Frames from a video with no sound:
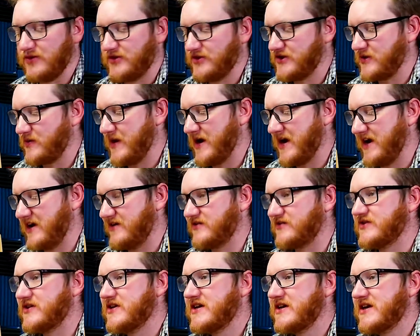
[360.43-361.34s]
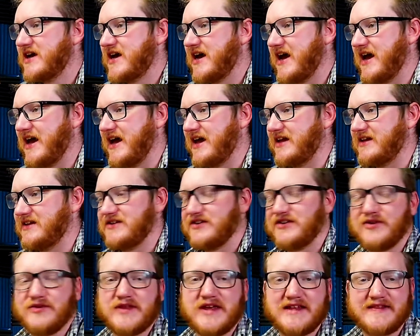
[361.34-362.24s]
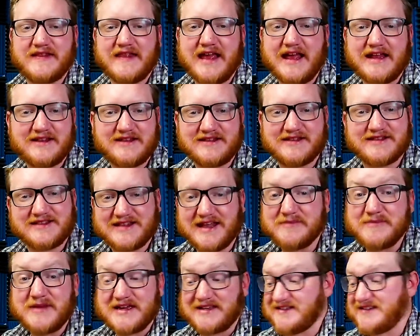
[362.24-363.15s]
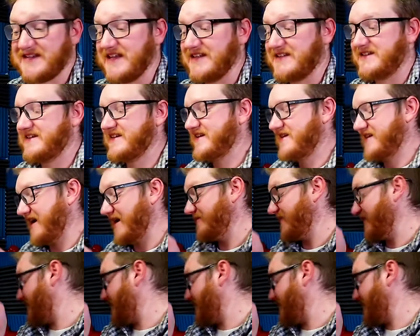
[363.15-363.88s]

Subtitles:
squares, and you know that makes sense. I'm not